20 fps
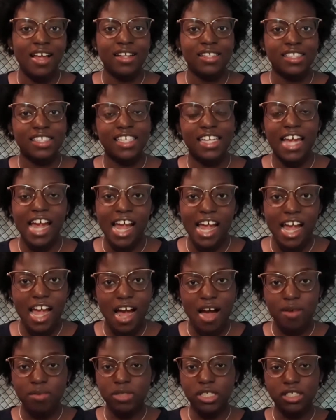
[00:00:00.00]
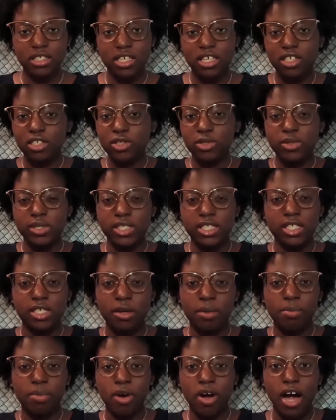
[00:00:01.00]
Today I'm just gonna do a
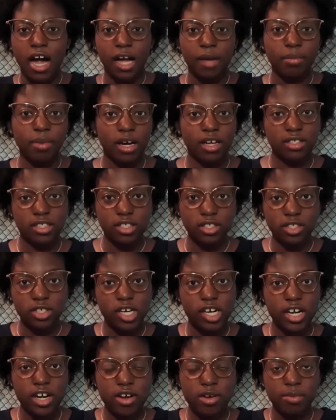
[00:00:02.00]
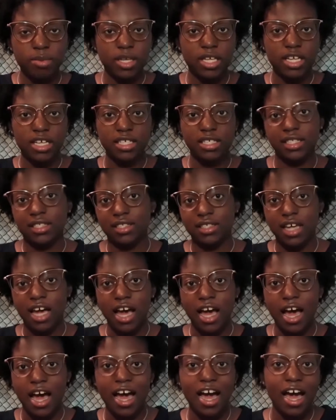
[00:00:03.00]
simple eyebrow tutorial because
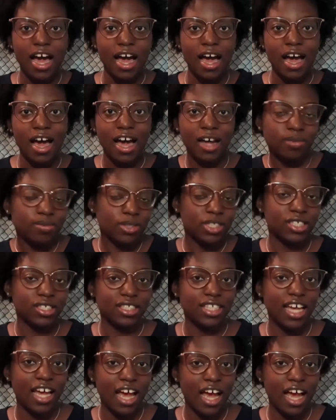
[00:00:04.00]
I'm just